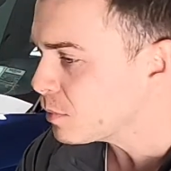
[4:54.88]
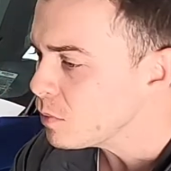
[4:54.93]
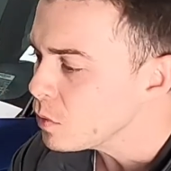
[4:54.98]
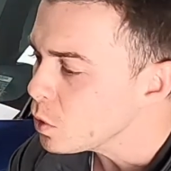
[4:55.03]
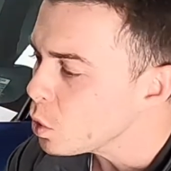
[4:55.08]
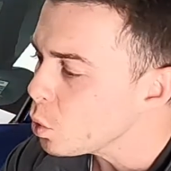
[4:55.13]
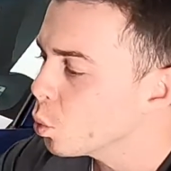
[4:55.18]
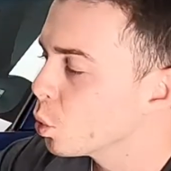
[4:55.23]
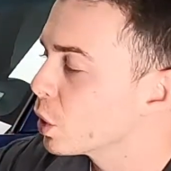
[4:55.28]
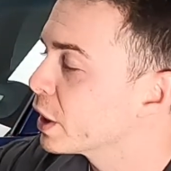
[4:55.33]

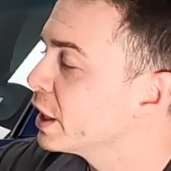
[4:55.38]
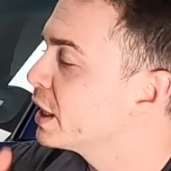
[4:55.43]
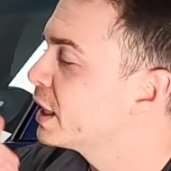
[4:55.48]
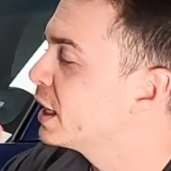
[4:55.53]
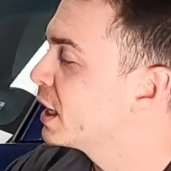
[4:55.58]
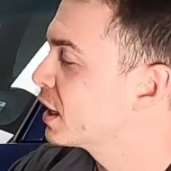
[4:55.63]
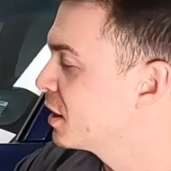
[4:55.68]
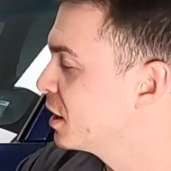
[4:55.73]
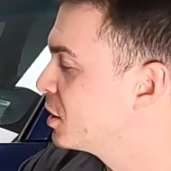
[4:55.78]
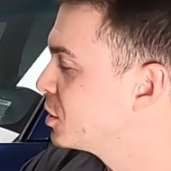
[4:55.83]
we're going to kick
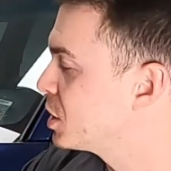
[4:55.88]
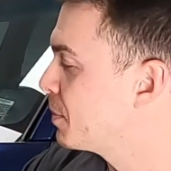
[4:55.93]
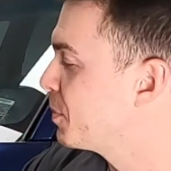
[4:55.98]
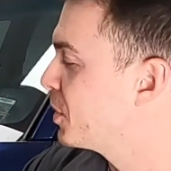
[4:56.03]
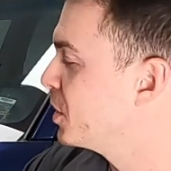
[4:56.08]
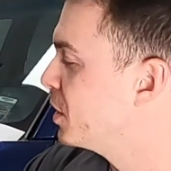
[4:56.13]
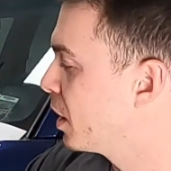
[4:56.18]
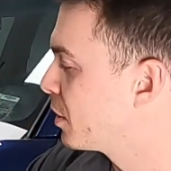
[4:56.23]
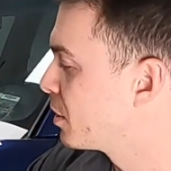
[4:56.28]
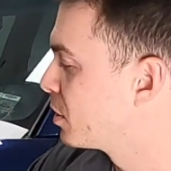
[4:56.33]
things up
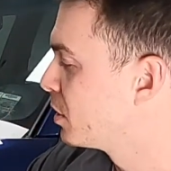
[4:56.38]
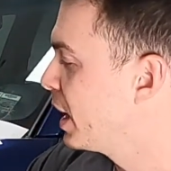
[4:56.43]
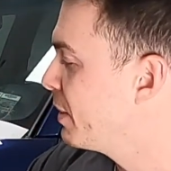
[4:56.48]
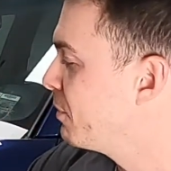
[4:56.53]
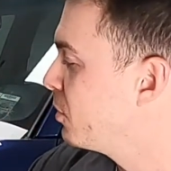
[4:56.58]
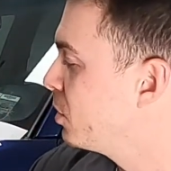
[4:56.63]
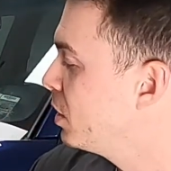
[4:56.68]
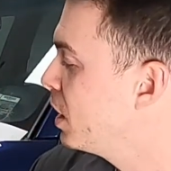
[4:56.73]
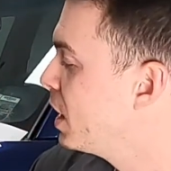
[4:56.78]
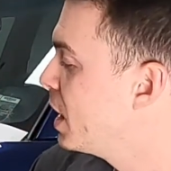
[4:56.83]
another
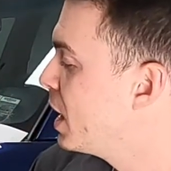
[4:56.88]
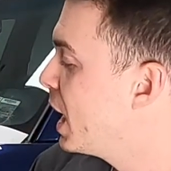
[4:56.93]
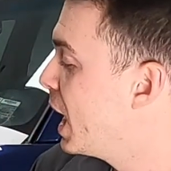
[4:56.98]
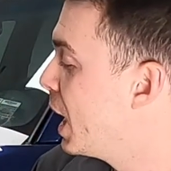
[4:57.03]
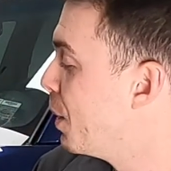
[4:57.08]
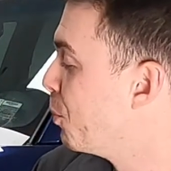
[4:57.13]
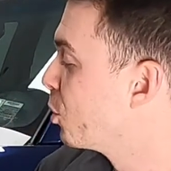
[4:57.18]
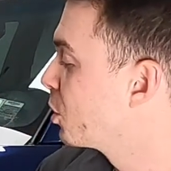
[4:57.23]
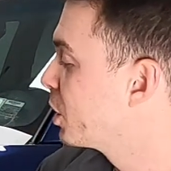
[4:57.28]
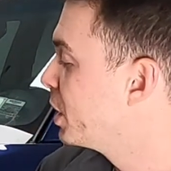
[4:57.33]
level and
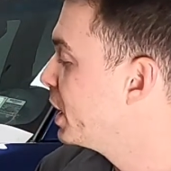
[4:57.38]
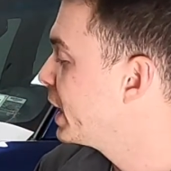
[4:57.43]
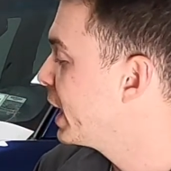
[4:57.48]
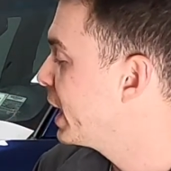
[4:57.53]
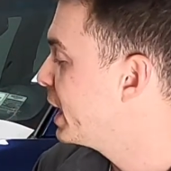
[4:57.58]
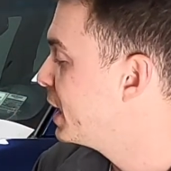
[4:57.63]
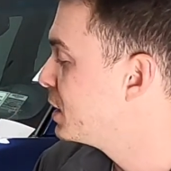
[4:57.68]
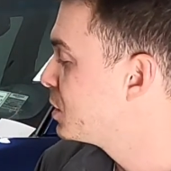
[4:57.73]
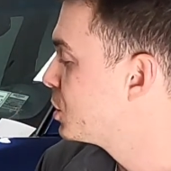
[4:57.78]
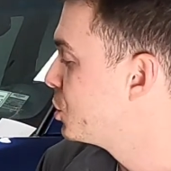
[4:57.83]
we're gonna get
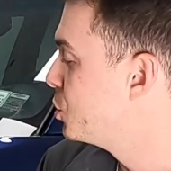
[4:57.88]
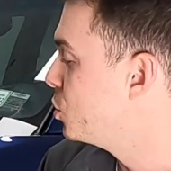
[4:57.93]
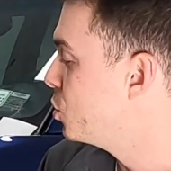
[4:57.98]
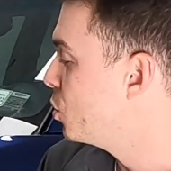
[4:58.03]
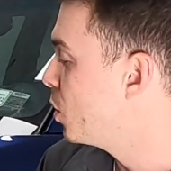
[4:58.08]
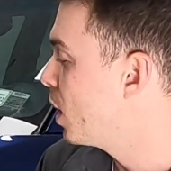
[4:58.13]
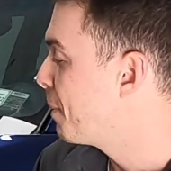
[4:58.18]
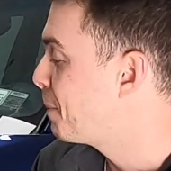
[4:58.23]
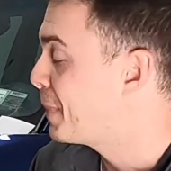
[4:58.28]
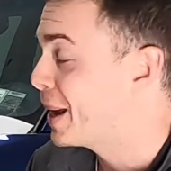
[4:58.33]
into
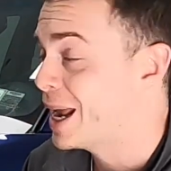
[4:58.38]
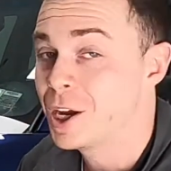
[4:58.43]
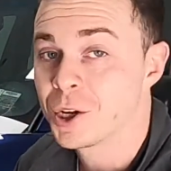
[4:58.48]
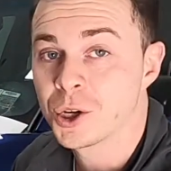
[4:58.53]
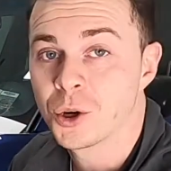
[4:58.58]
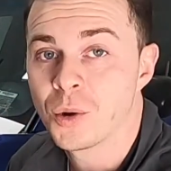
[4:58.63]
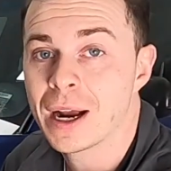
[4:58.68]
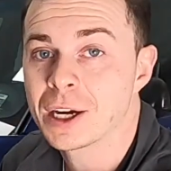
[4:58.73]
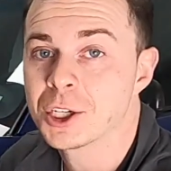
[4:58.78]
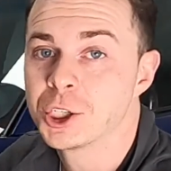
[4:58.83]
paint
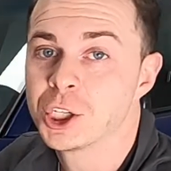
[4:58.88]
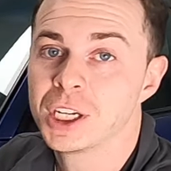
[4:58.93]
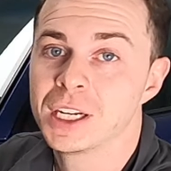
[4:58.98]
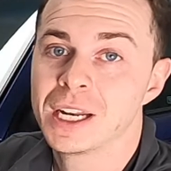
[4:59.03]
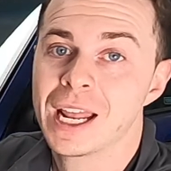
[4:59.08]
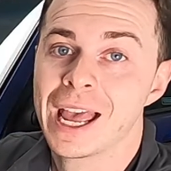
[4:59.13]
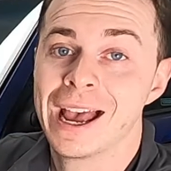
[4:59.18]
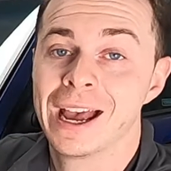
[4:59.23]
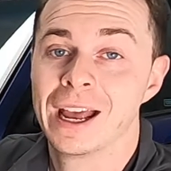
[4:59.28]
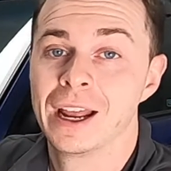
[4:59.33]
correction
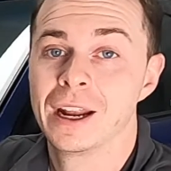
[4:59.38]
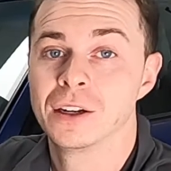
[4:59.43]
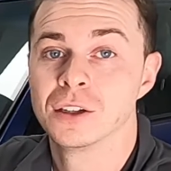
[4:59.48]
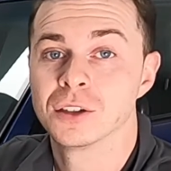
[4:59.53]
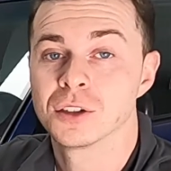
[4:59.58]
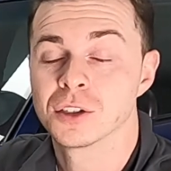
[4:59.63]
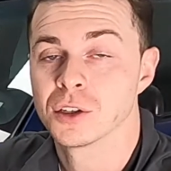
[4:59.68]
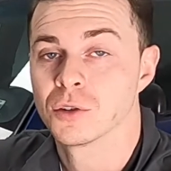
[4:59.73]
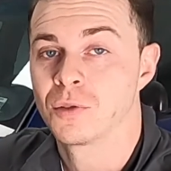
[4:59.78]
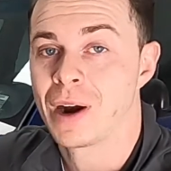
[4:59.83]
and
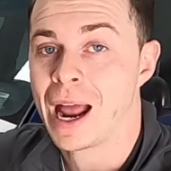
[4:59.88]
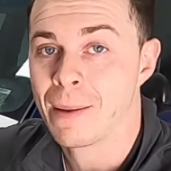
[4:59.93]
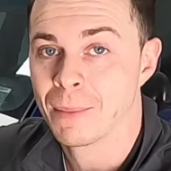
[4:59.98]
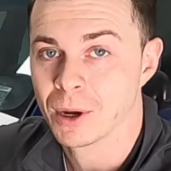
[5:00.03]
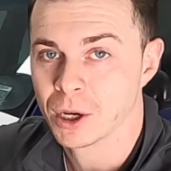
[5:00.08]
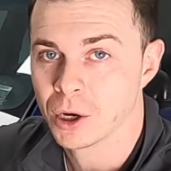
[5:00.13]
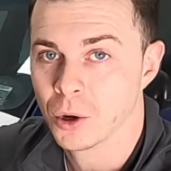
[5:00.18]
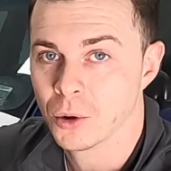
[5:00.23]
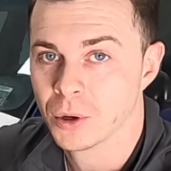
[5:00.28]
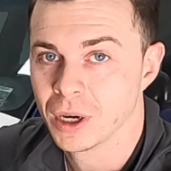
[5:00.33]
ceramic
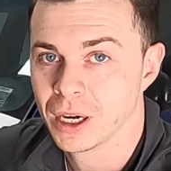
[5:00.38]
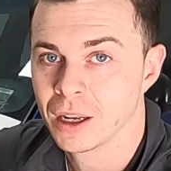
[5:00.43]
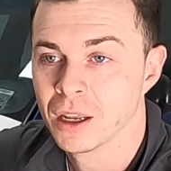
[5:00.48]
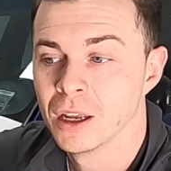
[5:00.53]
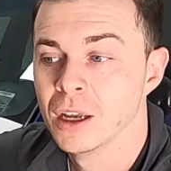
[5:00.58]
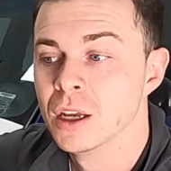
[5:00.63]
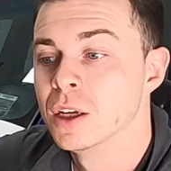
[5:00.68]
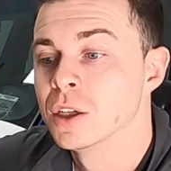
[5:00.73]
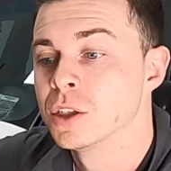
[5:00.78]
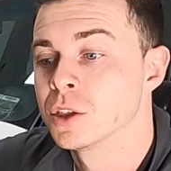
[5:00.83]
coating.
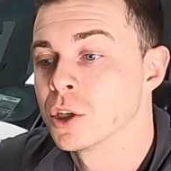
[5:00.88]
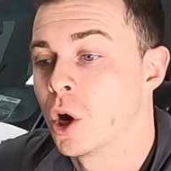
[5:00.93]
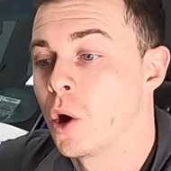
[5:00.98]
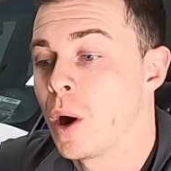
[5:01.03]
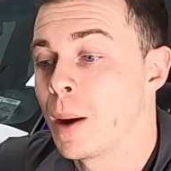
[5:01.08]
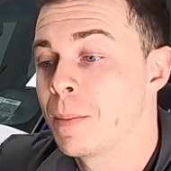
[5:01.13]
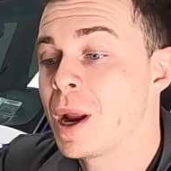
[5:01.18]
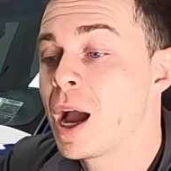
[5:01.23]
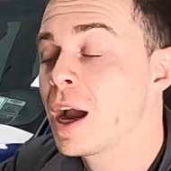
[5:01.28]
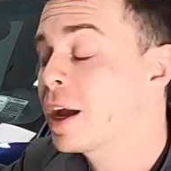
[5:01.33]
So I'm
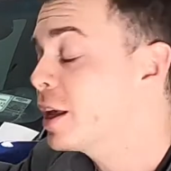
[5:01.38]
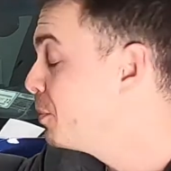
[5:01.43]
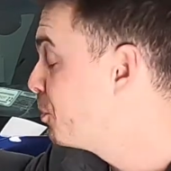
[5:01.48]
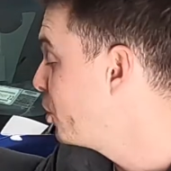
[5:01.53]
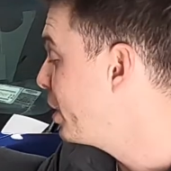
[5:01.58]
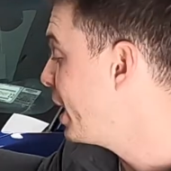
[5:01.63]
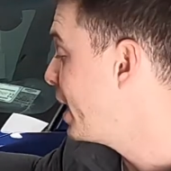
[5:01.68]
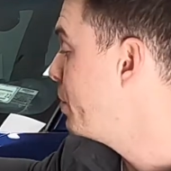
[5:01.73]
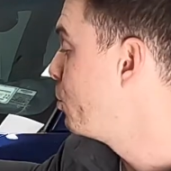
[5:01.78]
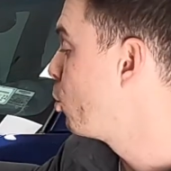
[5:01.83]
not gonna put
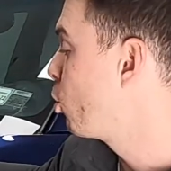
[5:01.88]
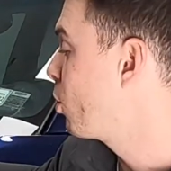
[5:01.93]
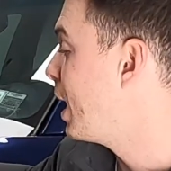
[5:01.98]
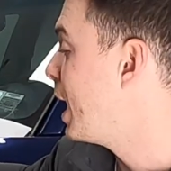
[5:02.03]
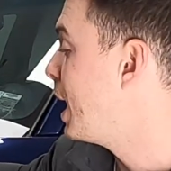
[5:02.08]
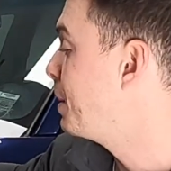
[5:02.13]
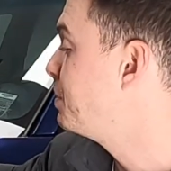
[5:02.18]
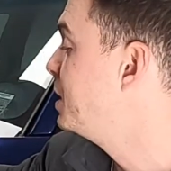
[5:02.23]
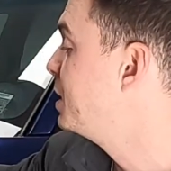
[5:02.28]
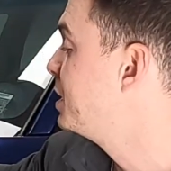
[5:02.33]
any more
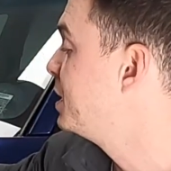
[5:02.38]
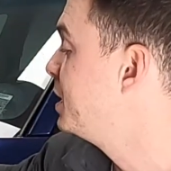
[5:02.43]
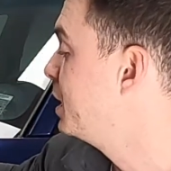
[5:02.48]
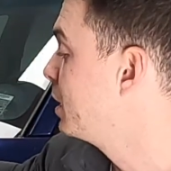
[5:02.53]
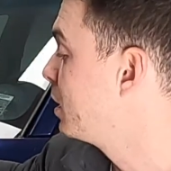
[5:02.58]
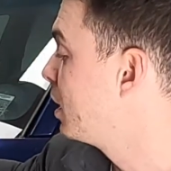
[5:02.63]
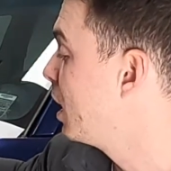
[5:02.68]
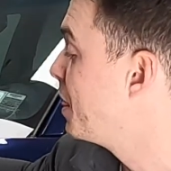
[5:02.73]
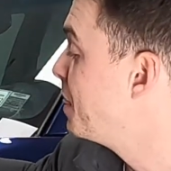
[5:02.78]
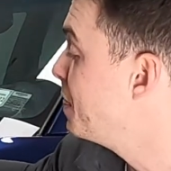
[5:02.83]
OptiSeal
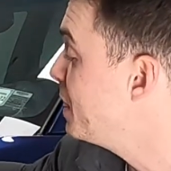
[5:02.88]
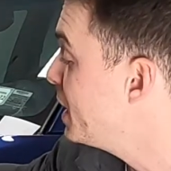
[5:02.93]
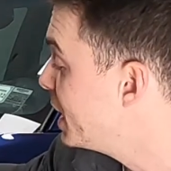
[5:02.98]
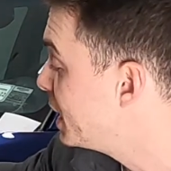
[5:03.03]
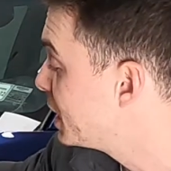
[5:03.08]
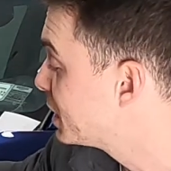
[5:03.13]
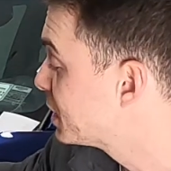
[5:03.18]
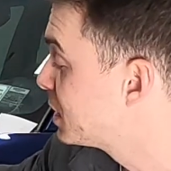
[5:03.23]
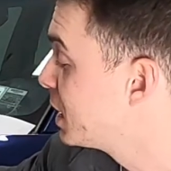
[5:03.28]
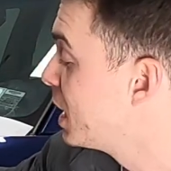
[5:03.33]
on
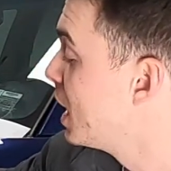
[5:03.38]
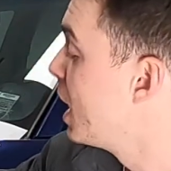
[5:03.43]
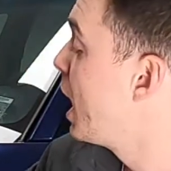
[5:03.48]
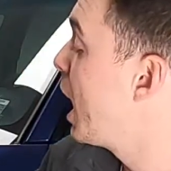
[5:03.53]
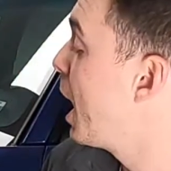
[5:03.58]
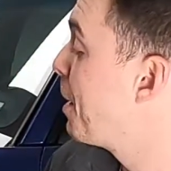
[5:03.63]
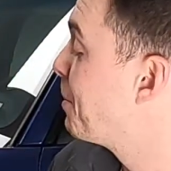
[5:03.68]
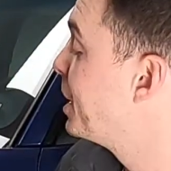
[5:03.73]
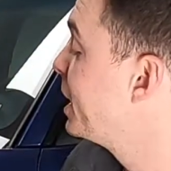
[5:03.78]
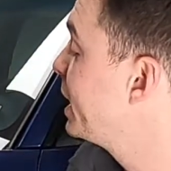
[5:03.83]
this. I'm
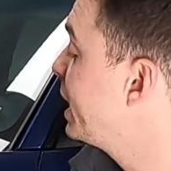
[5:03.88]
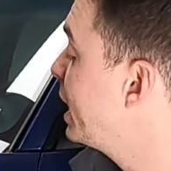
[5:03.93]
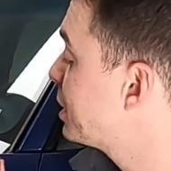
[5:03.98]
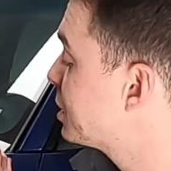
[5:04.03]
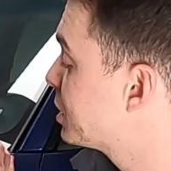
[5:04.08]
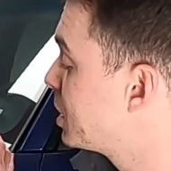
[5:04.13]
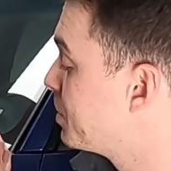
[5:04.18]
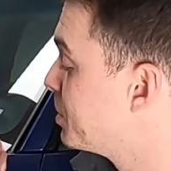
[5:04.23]
gonna get some of